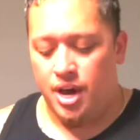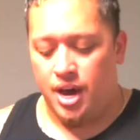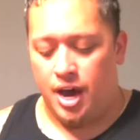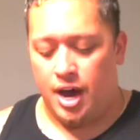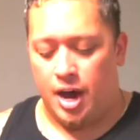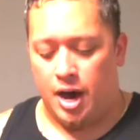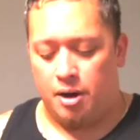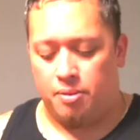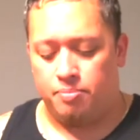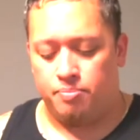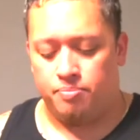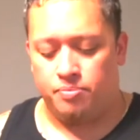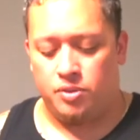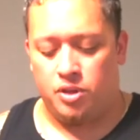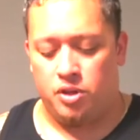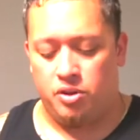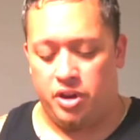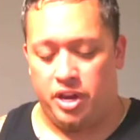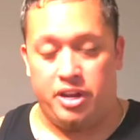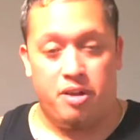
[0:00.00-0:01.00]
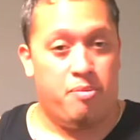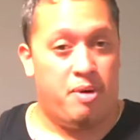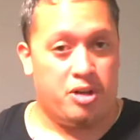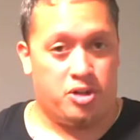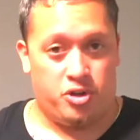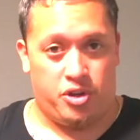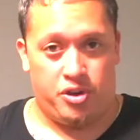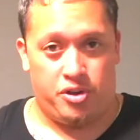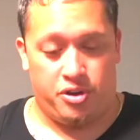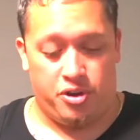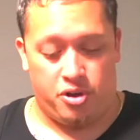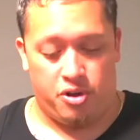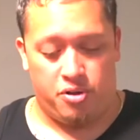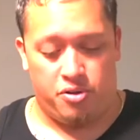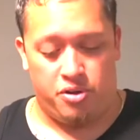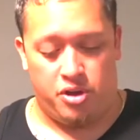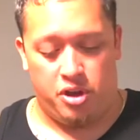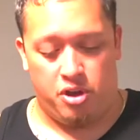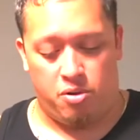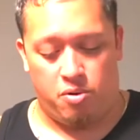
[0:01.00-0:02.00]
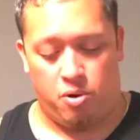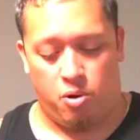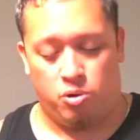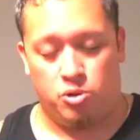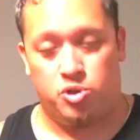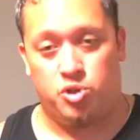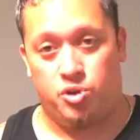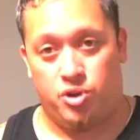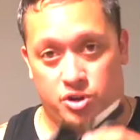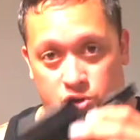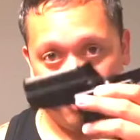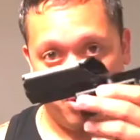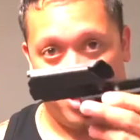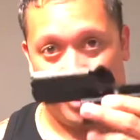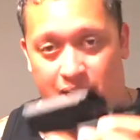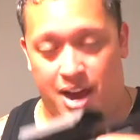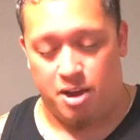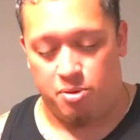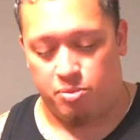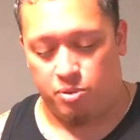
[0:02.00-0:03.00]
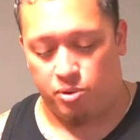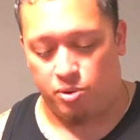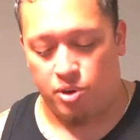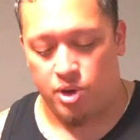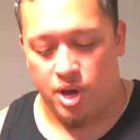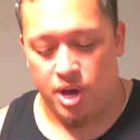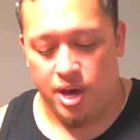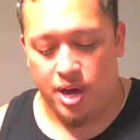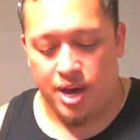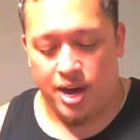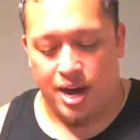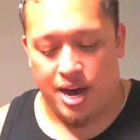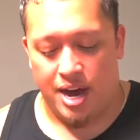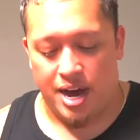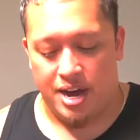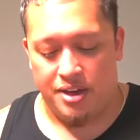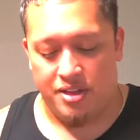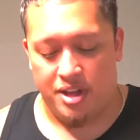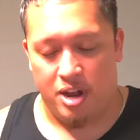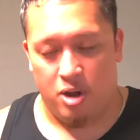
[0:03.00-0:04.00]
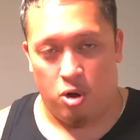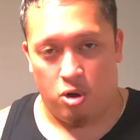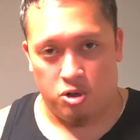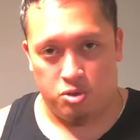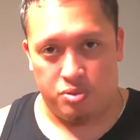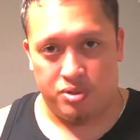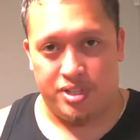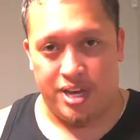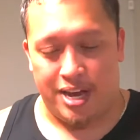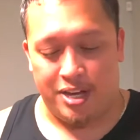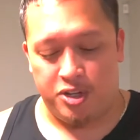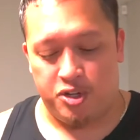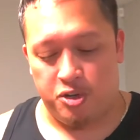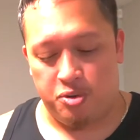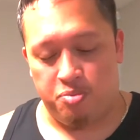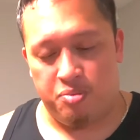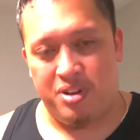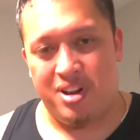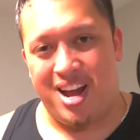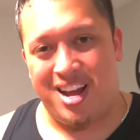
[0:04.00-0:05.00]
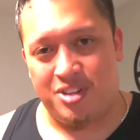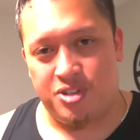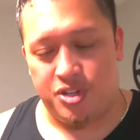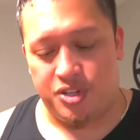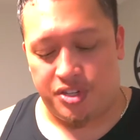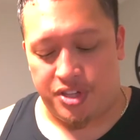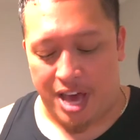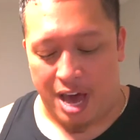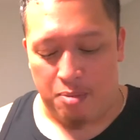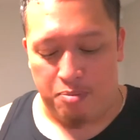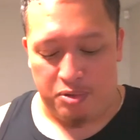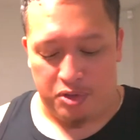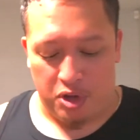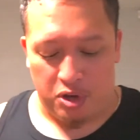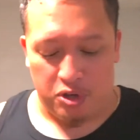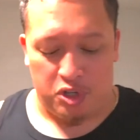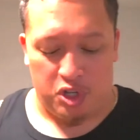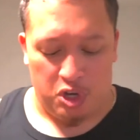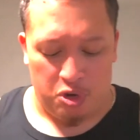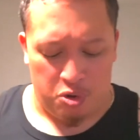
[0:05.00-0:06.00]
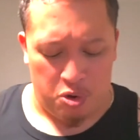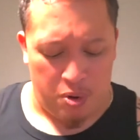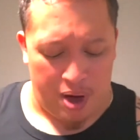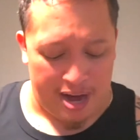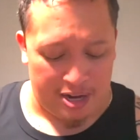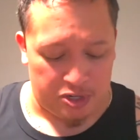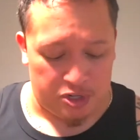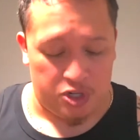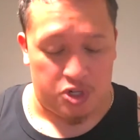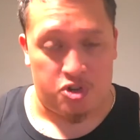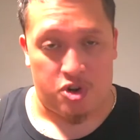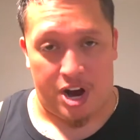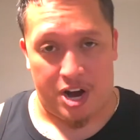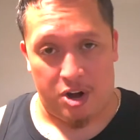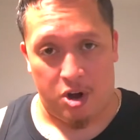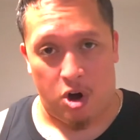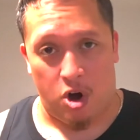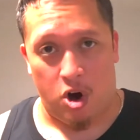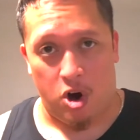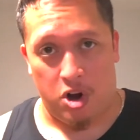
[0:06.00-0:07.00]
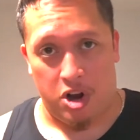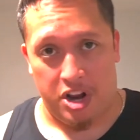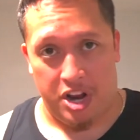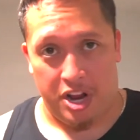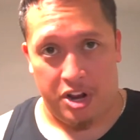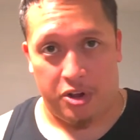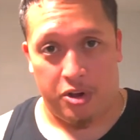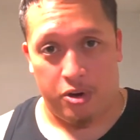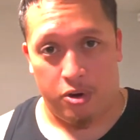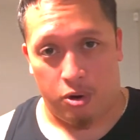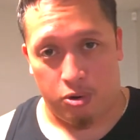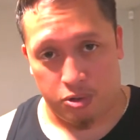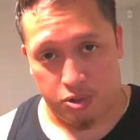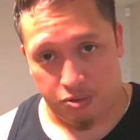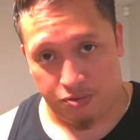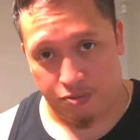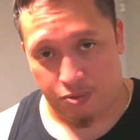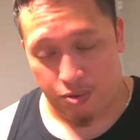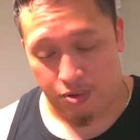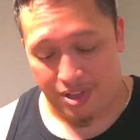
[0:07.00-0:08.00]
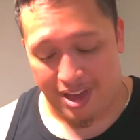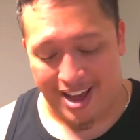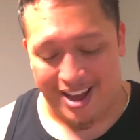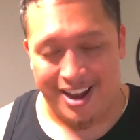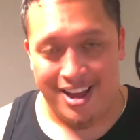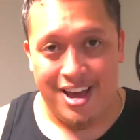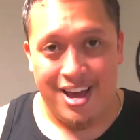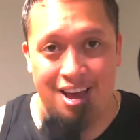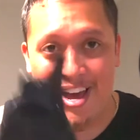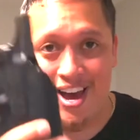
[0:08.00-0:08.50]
You need to make sure that your holster is reliable and that it holds retention. But not just that, but those of you who actually train hard and need a good holster for that,